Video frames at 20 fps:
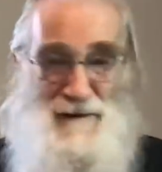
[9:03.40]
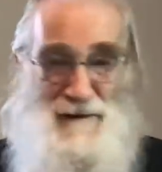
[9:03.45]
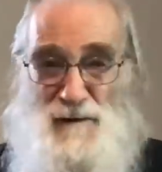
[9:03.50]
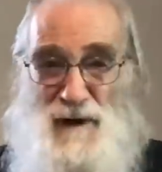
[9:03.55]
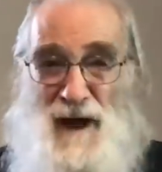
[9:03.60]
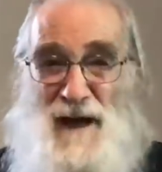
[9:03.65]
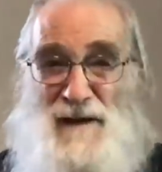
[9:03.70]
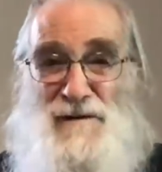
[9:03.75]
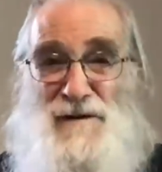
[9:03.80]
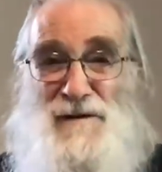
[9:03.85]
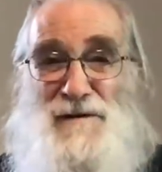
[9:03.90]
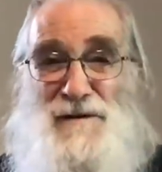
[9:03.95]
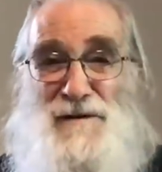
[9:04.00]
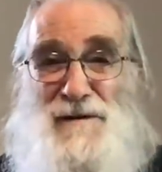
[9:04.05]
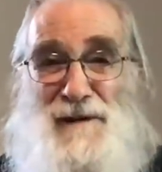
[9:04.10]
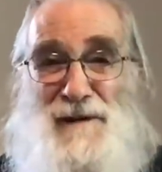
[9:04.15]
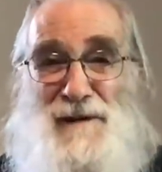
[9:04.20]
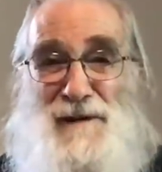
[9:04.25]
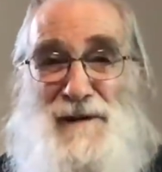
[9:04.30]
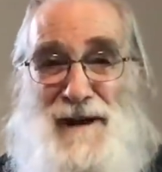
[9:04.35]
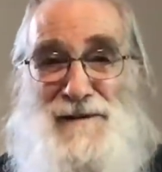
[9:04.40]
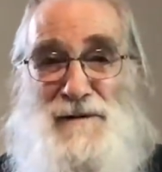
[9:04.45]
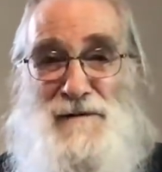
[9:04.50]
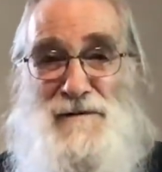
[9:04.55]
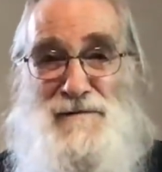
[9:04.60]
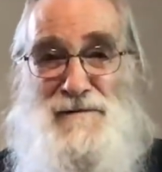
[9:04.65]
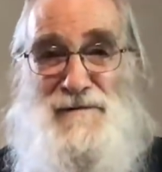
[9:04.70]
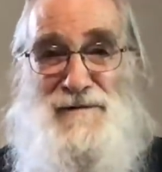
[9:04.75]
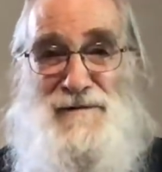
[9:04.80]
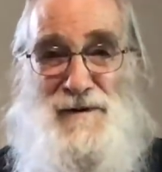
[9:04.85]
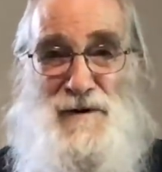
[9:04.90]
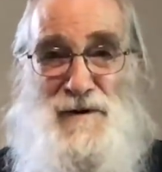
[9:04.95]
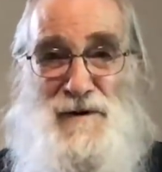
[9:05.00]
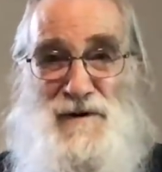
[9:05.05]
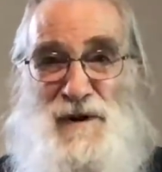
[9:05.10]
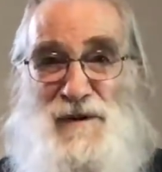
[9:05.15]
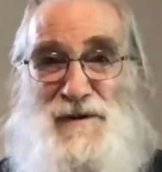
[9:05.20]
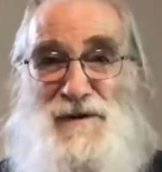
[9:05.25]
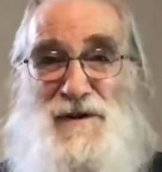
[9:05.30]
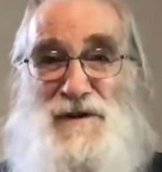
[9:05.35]
has to
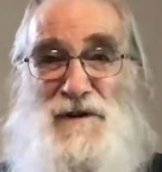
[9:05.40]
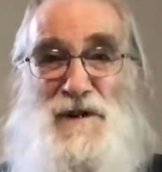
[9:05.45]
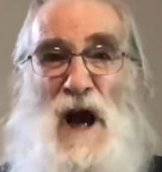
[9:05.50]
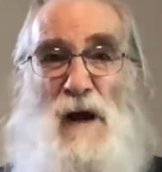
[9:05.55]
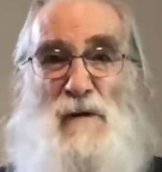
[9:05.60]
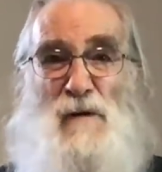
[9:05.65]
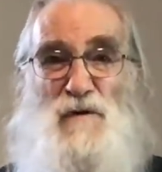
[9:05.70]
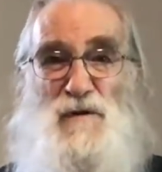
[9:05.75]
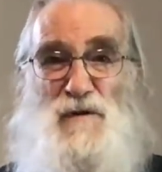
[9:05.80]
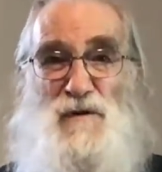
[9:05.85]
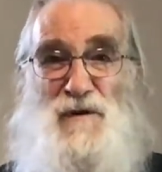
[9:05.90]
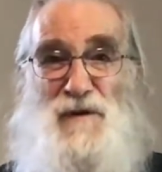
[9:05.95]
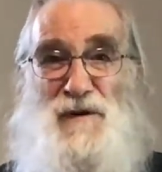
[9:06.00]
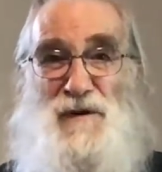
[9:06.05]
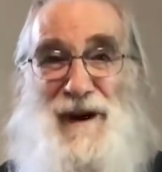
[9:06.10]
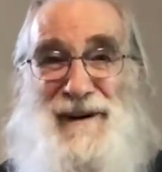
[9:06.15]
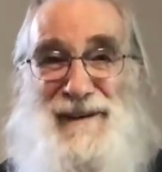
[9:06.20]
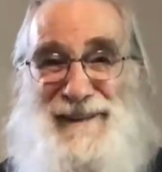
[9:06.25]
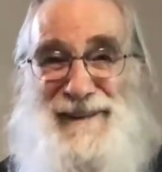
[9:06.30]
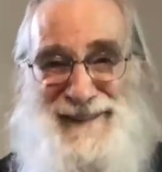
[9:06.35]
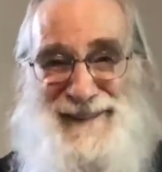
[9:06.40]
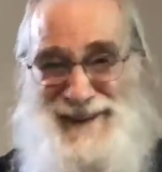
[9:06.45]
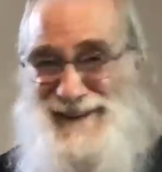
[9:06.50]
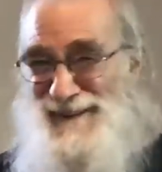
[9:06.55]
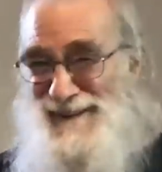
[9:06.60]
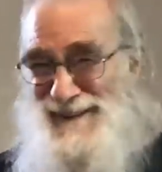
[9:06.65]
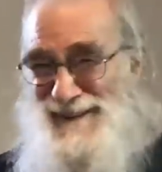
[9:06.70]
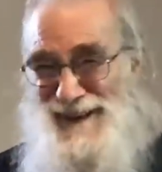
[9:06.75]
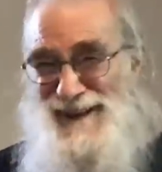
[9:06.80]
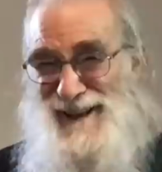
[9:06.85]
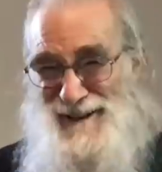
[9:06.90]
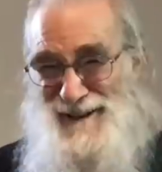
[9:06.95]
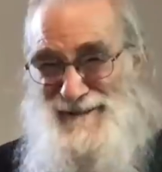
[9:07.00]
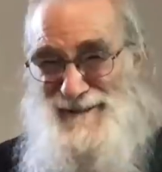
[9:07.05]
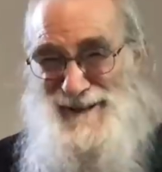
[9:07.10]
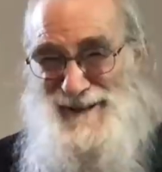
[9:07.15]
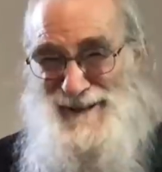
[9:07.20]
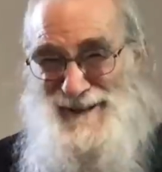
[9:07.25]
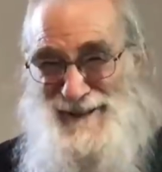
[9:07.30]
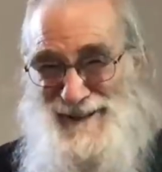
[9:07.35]
consult his counsel. You'd think he
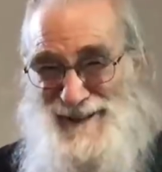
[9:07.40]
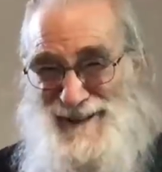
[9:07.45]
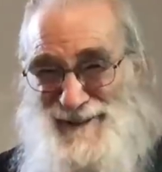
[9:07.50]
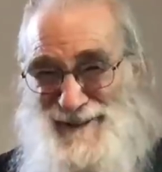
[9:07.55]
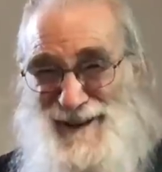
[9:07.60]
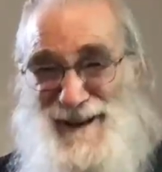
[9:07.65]
would notice,